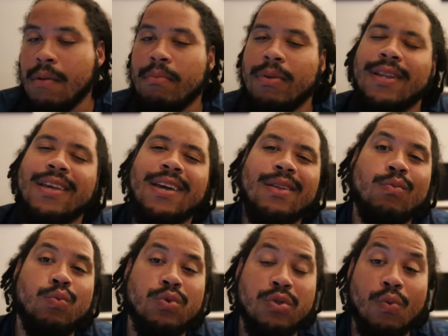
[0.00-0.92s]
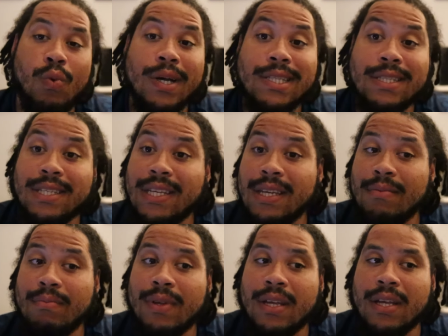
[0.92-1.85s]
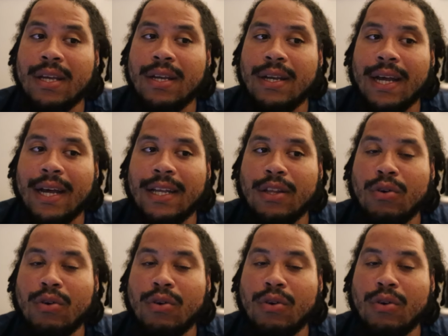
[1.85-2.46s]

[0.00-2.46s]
But then you had the one team that had